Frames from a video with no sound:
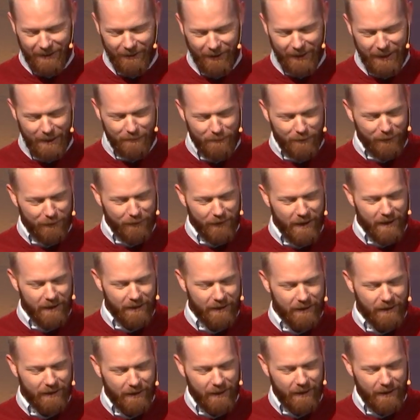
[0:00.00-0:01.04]
came to
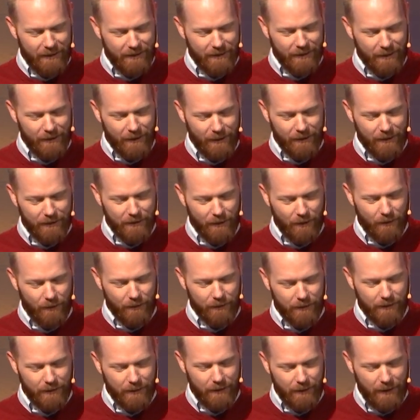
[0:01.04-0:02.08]
faith as a young
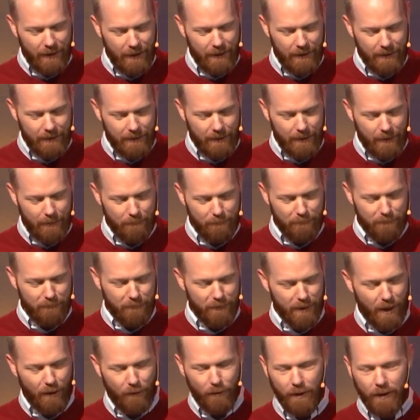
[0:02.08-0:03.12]
adult and
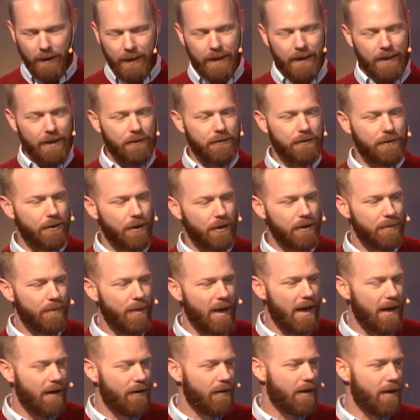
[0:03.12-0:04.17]
not really any church
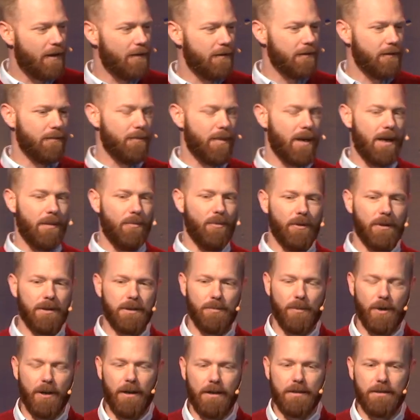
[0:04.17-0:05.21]
background or Bible
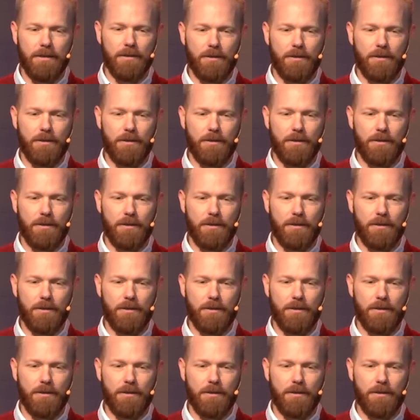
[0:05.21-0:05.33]
experience.